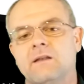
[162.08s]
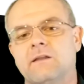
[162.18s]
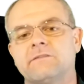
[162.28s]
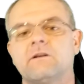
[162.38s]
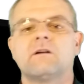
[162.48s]

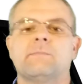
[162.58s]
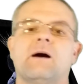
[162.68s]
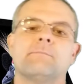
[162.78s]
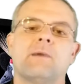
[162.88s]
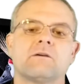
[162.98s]
let's talk
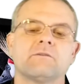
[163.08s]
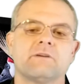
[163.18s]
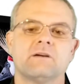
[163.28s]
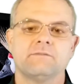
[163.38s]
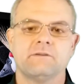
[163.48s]
about
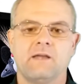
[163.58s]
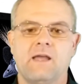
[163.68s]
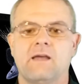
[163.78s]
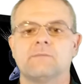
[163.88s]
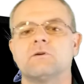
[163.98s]
Microsoft
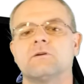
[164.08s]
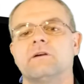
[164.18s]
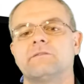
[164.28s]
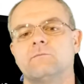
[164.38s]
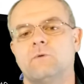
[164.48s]
and
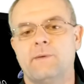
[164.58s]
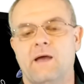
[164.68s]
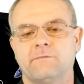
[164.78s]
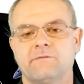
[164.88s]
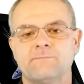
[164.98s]
progressive web
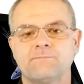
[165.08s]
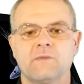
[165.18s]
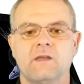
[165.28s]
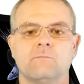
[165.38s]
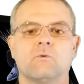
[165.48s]
apps,
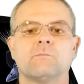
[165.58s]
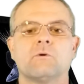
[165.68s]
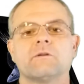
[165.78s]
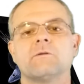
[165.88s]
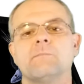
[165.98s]
and more
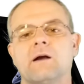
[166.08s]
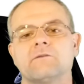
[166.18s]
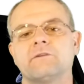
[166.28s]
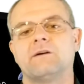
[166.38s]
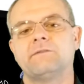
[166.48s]
importantly,
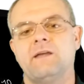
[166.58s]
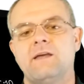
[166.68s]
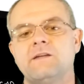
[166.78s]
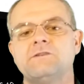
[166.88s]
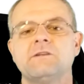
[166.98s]
Microsoft
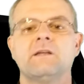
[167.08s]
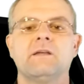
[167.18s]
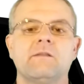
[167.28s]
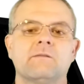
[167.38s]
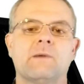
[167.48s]
Edge,
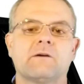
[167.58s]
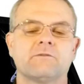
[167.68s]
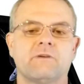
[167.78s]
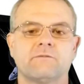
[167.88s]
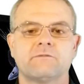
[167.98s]
the
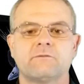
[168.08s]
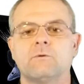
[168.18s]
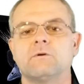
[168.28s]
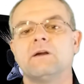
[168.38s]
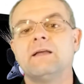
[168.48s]
Microsoft
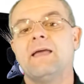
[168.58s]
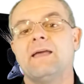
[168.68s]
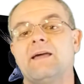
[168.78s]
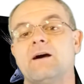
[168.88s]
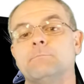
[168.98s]
Store,
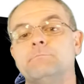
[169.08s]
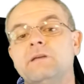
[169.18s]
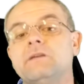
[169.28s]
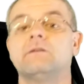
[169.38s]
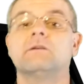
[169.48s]
and how
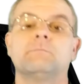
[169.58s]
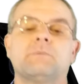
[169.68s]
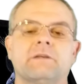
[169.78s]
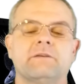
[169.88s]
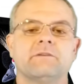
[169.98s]
Bing
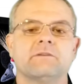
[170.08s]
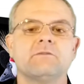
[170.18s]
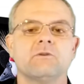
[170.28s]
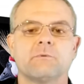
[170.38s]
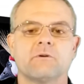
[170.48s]
plays
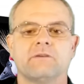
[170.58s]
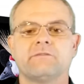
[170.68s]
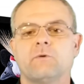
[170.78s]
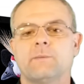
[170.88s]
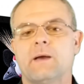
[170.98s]
into the
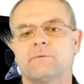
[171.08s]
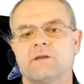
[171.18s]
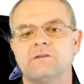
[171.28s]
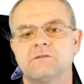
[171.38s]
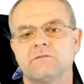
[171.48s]
progressive web
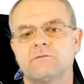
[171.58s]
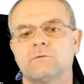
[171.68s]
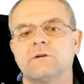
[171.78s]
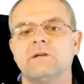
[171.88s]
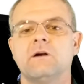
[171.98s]
application
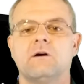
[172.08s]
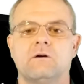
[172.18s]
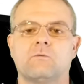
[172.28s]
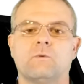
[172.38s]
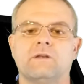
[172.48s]
story
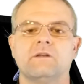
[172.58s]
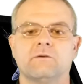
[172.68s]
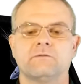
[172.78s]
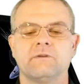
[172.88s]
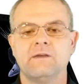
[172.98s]
on
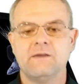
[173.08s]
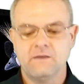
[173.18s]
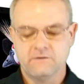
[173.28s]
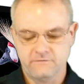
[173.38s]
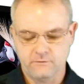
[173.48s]
Windows.
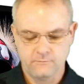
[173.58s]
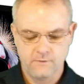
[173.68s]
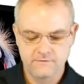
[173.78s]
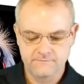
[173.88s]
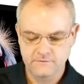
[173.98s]
So
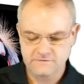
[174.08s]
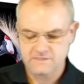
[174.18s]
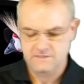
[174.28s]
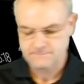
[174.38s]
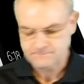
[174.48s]
the first
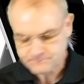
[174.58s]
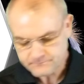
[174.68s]
thing,